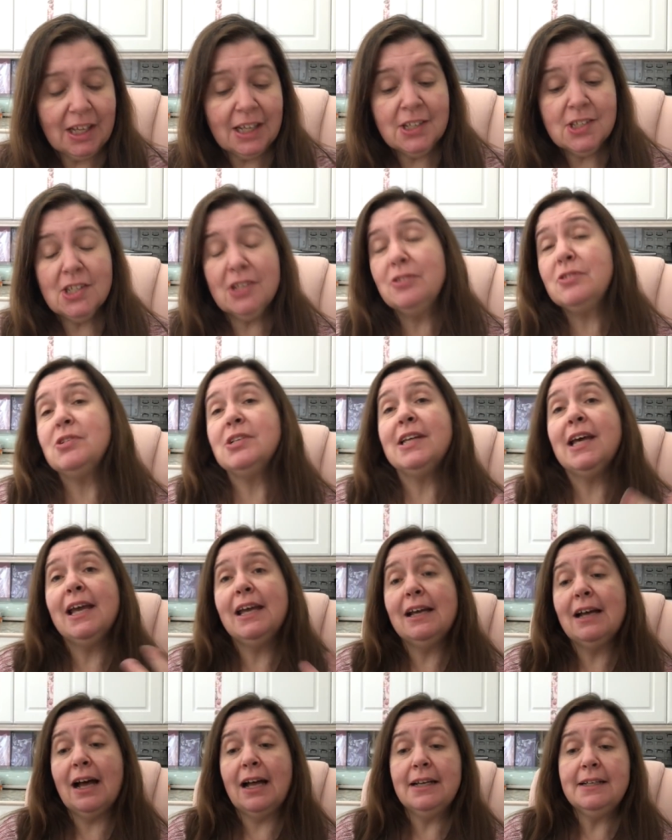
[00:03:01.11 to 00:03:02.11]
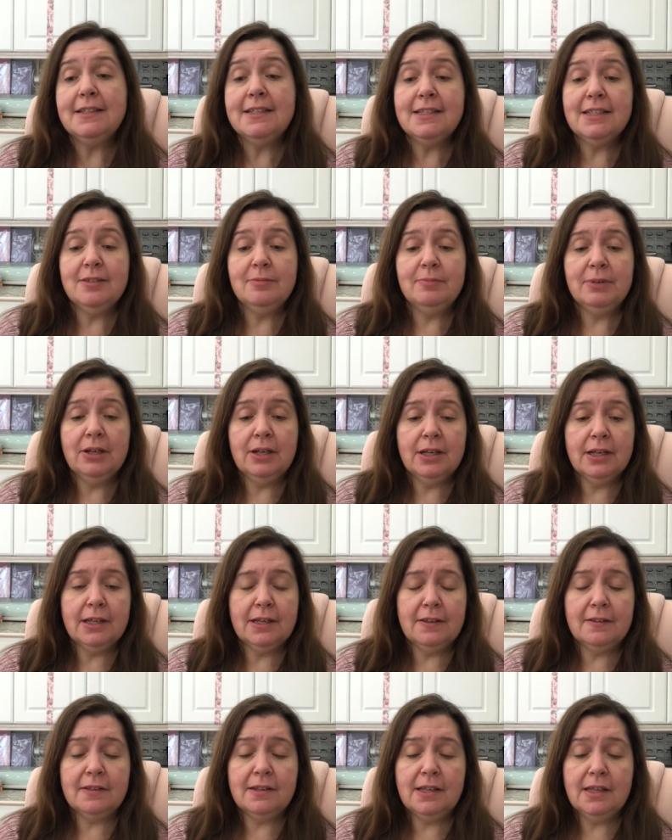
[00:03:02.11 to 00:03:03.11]
so today I did
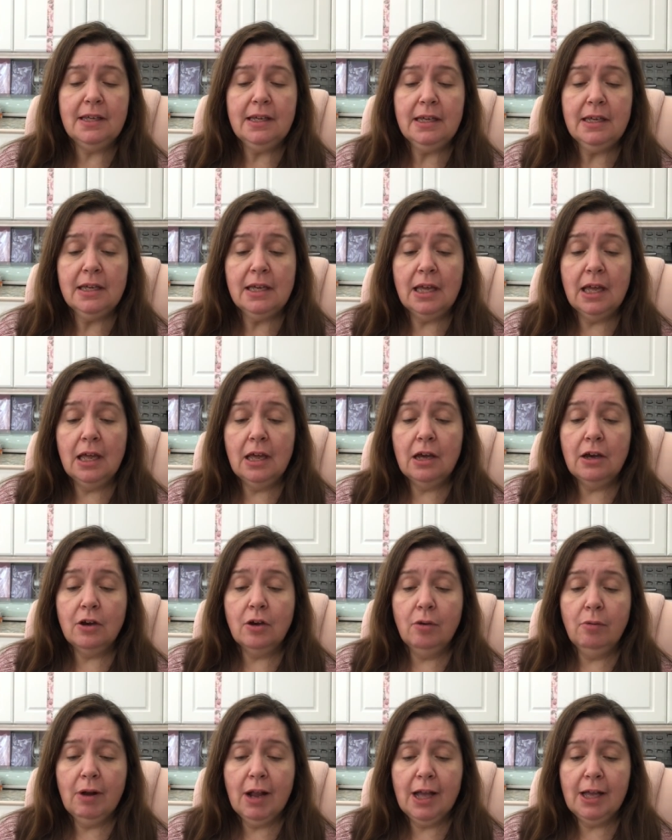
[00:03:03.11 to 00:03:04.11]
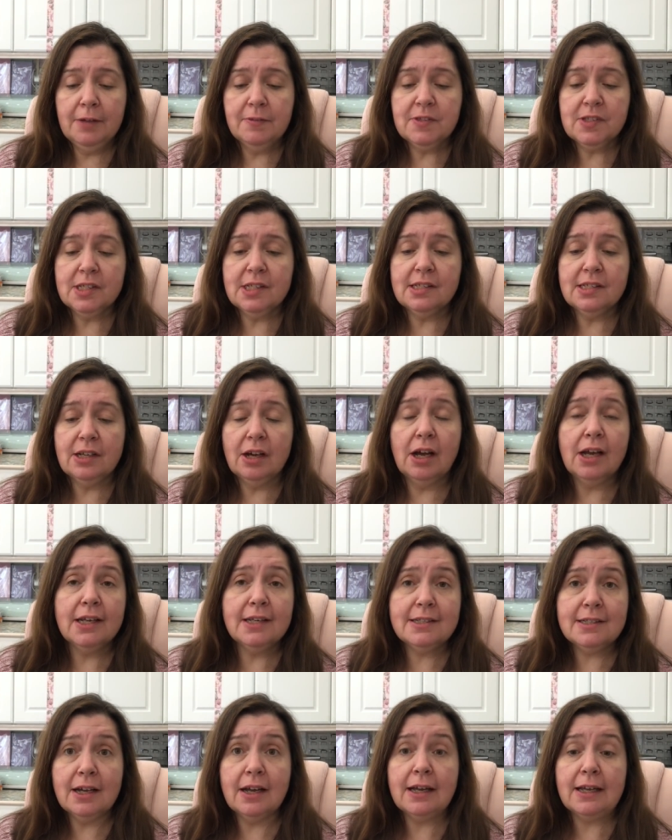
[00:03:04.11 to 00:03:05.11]
buy the Crafts
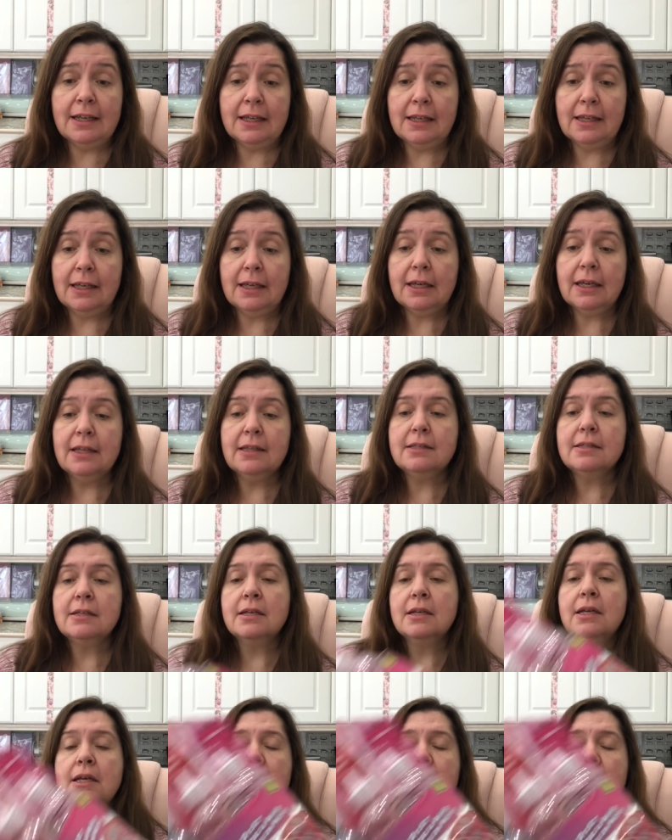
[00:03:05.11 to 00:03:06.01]
tie-dye kit.